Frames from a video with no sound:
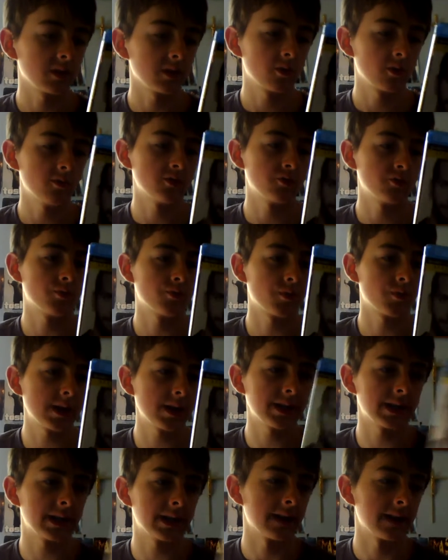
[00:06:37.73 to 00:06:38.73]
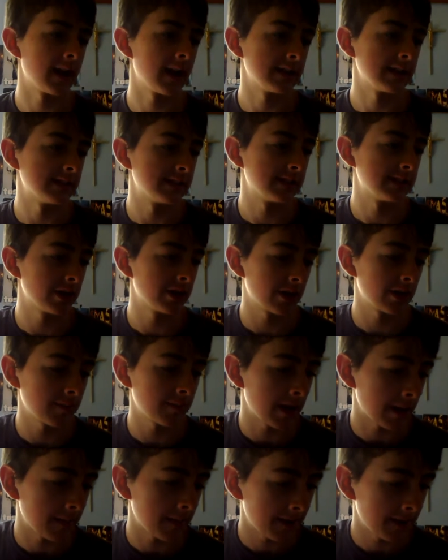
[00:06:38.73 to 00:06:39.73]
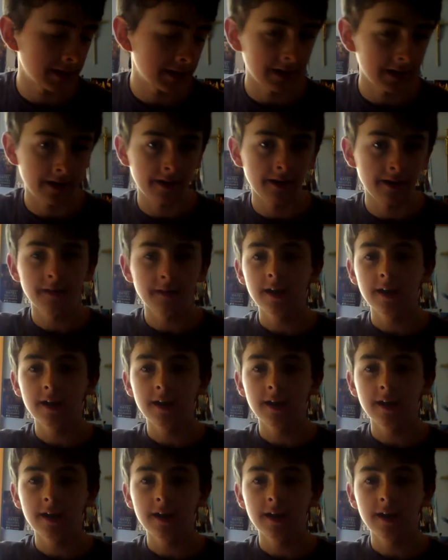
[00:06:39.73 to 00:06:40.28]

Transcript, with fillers: was really unnecessary in my opinion.